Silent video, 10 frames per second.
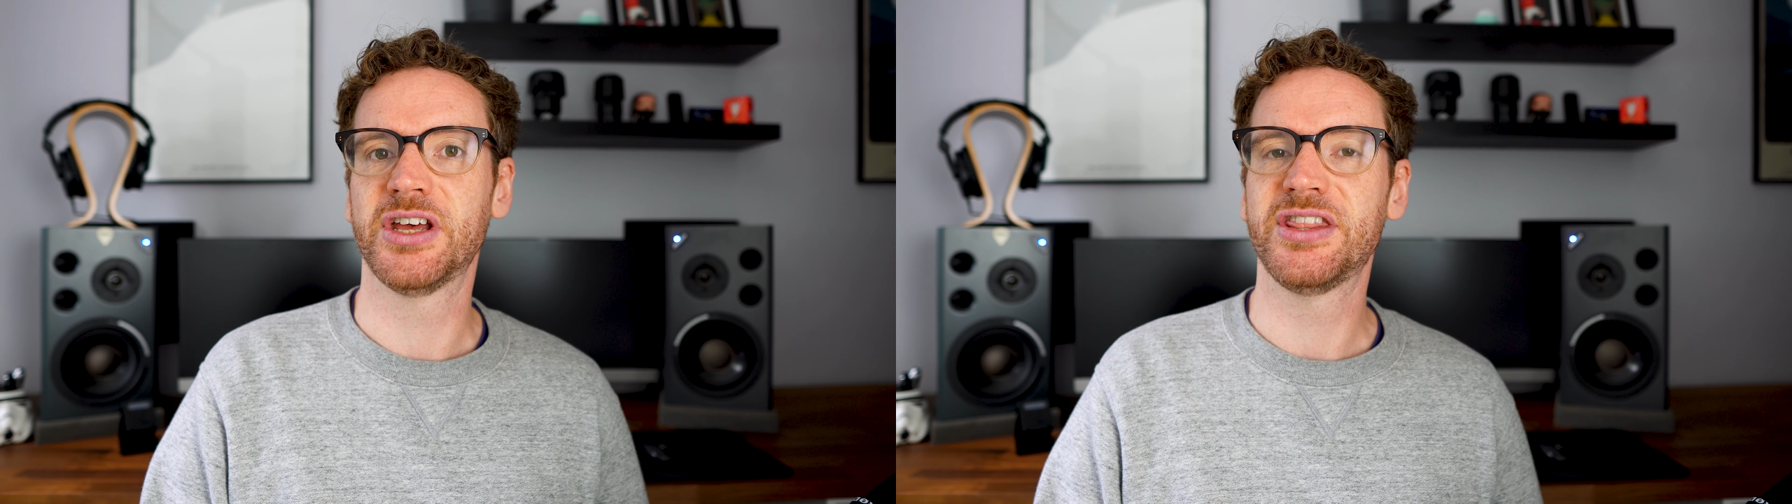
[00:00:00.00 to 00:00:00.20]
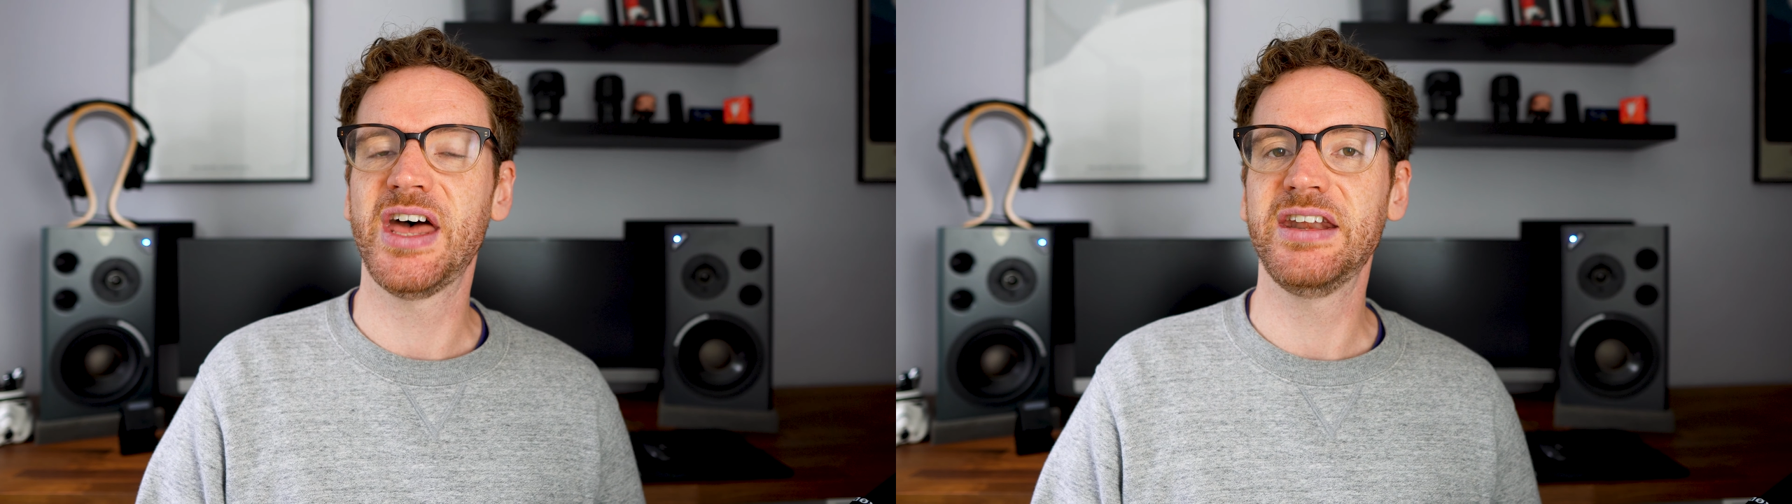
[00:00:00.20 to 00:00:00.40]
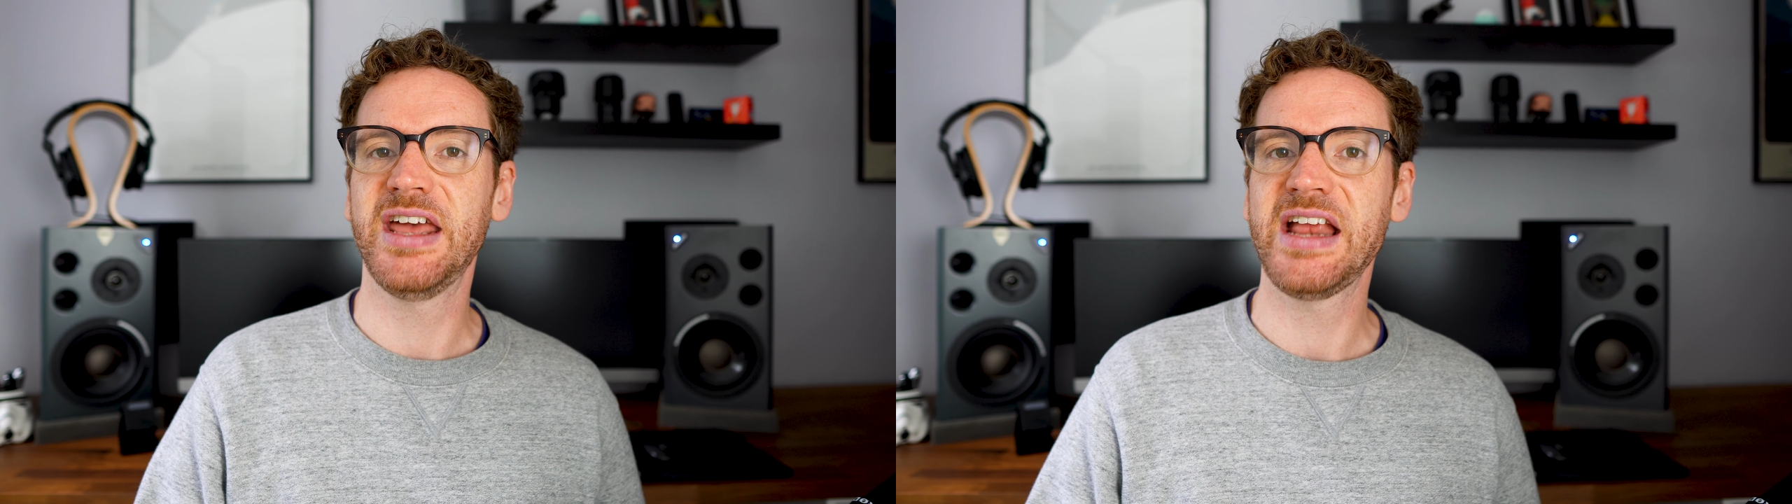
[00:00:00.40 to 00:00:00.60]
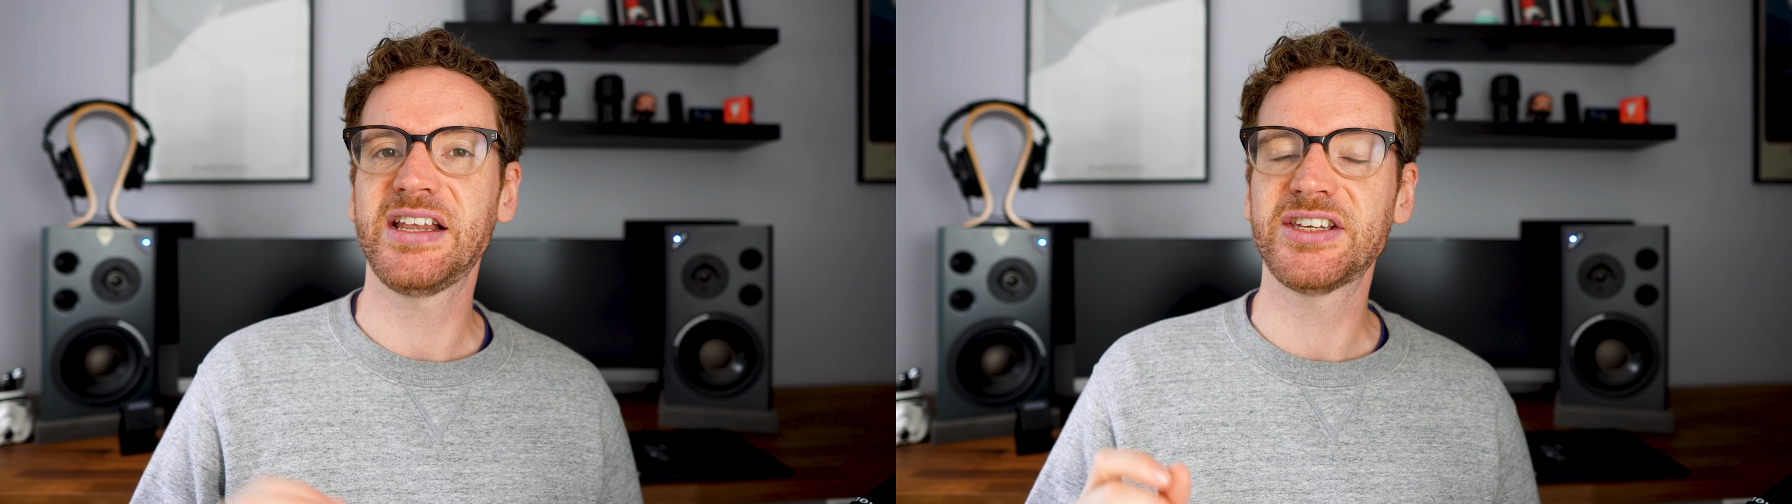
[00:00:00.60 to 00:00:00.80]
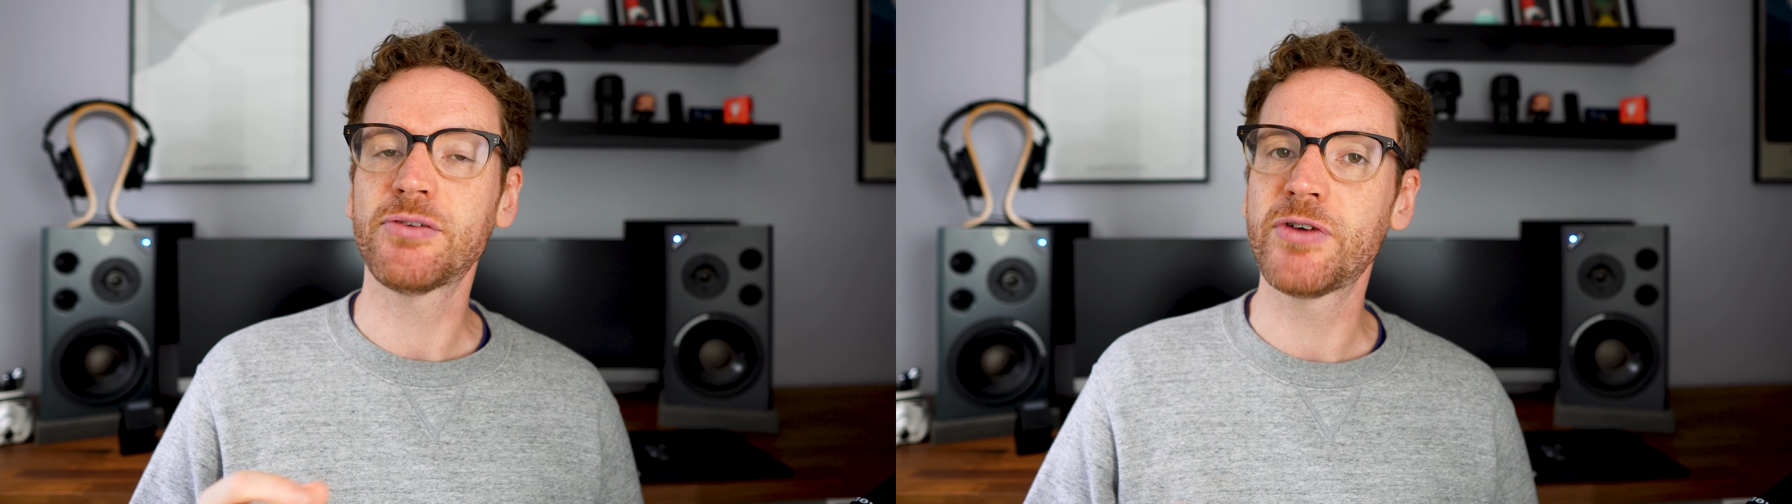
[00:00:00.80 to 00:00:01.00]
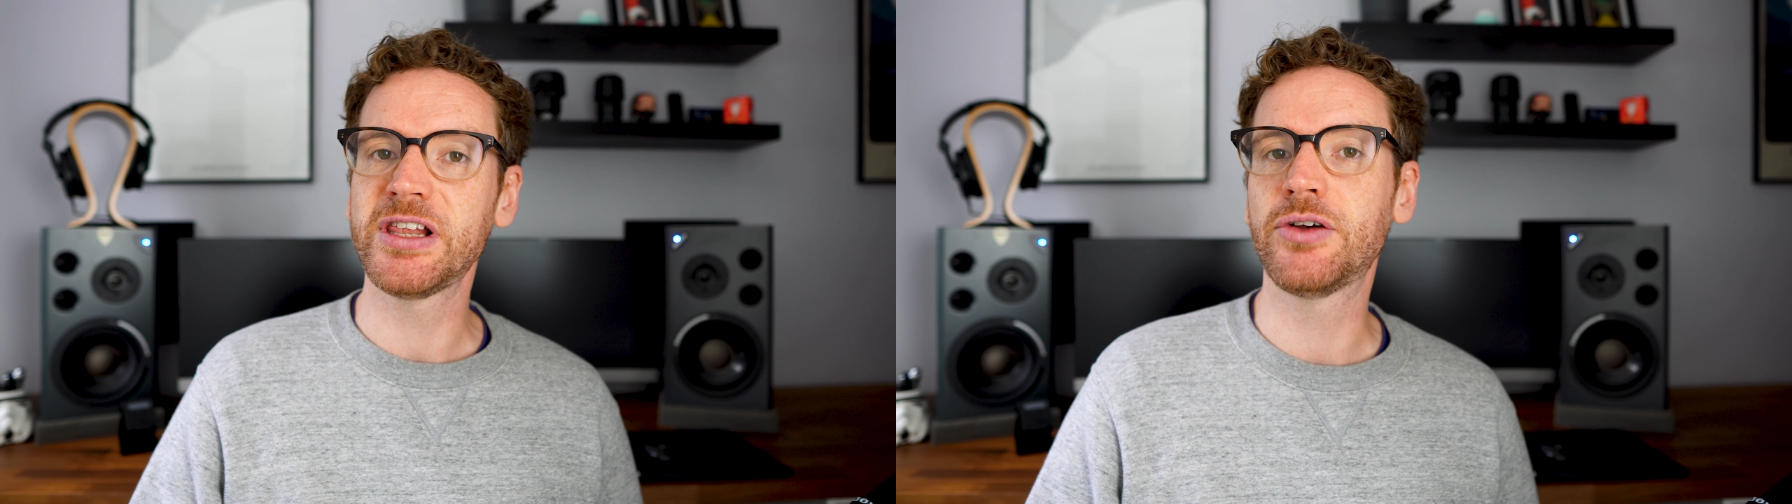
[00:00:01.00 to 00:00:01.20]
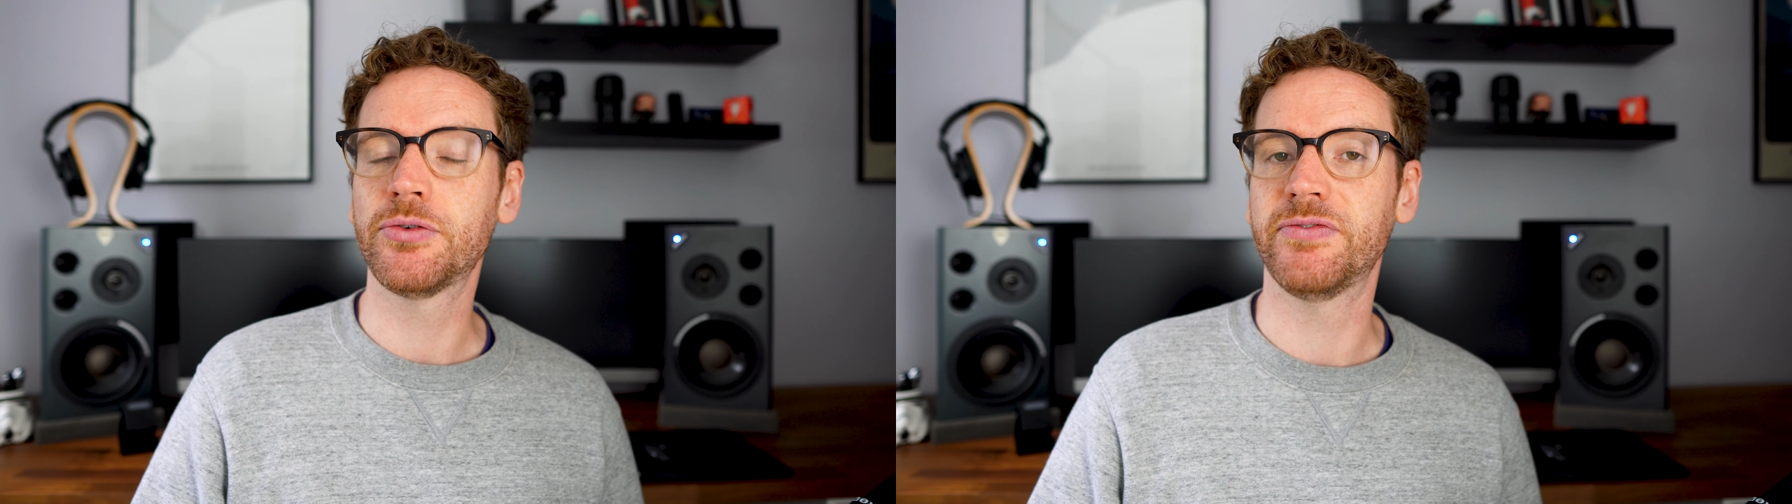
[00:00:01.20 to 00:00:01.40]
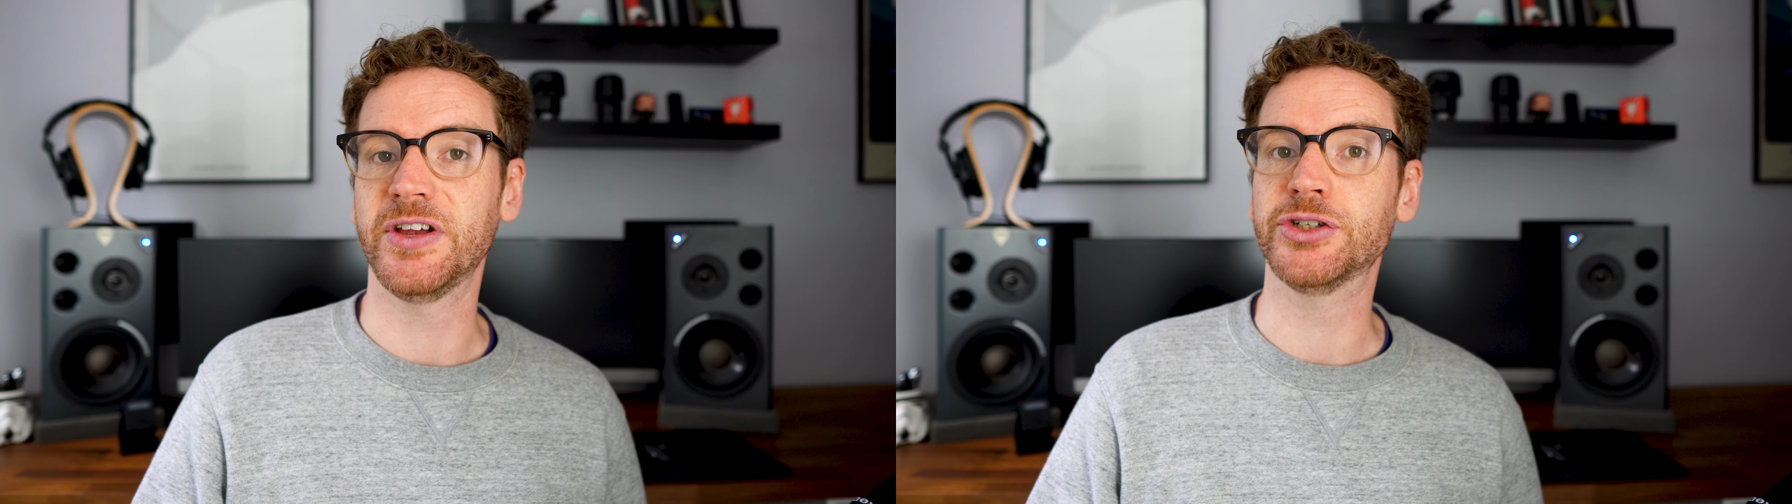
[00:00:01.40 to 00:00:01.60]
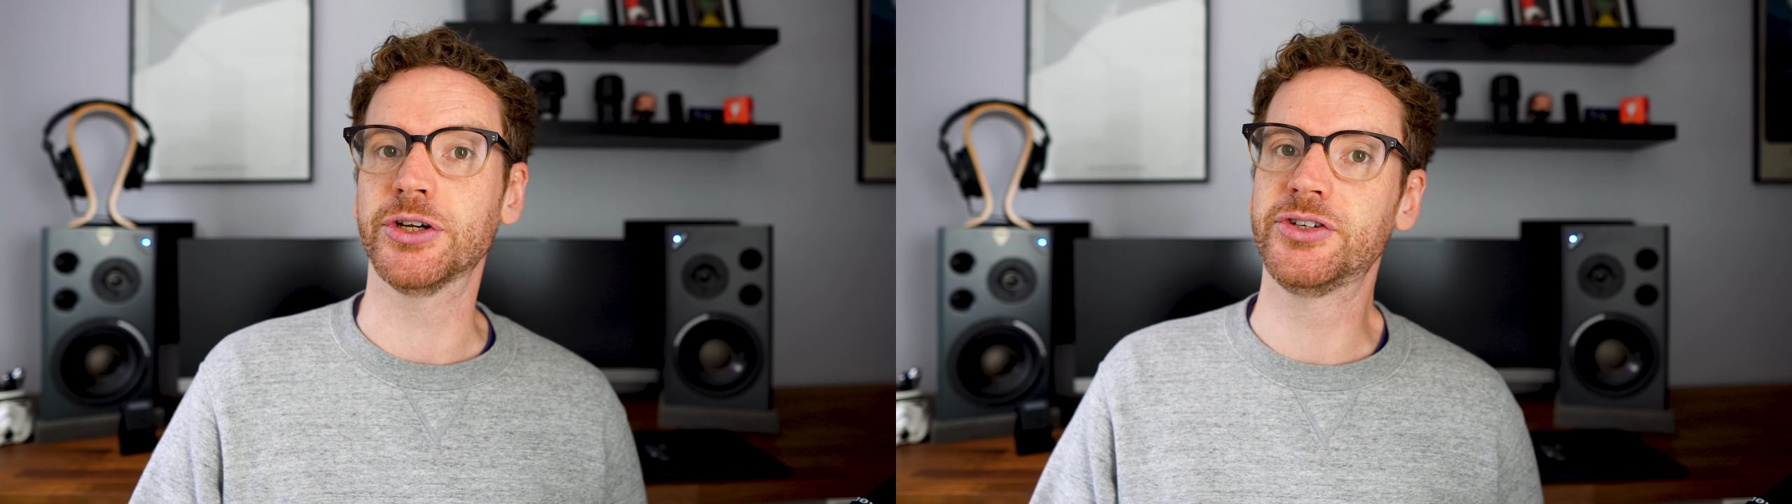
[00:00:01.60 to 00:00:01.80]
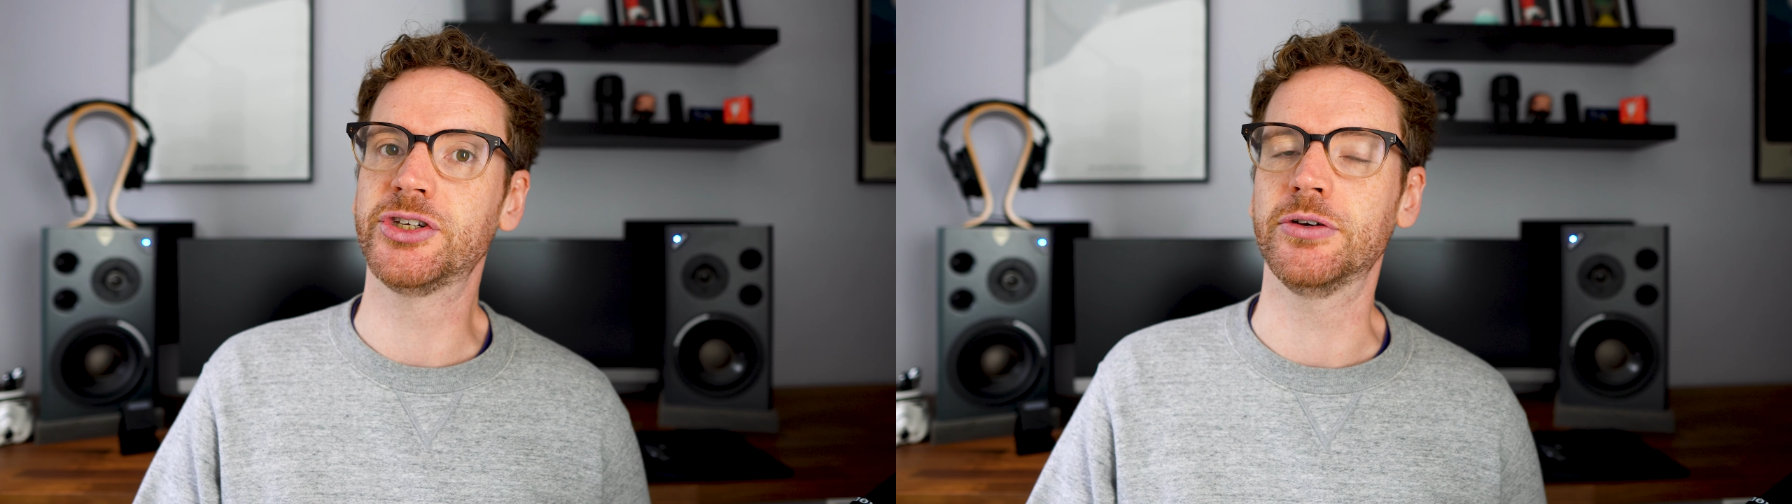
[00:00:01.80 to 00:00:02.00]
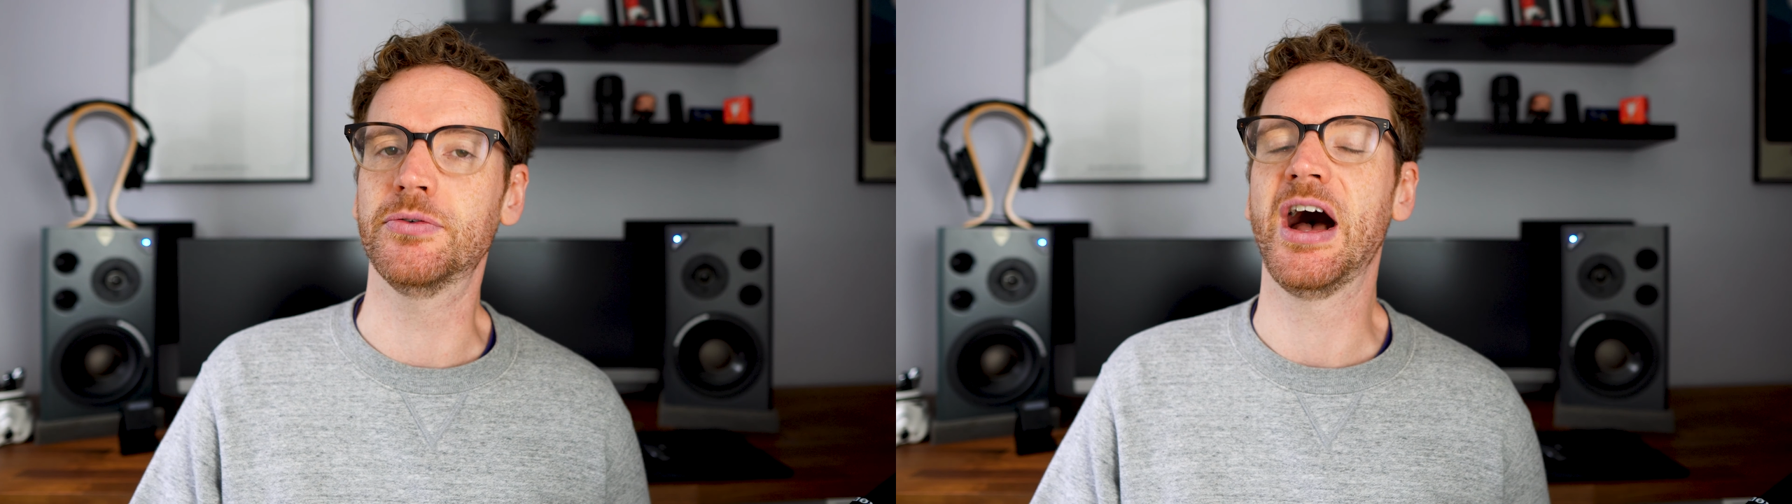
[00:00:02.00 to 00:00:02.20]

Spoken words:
then it is a really good feature to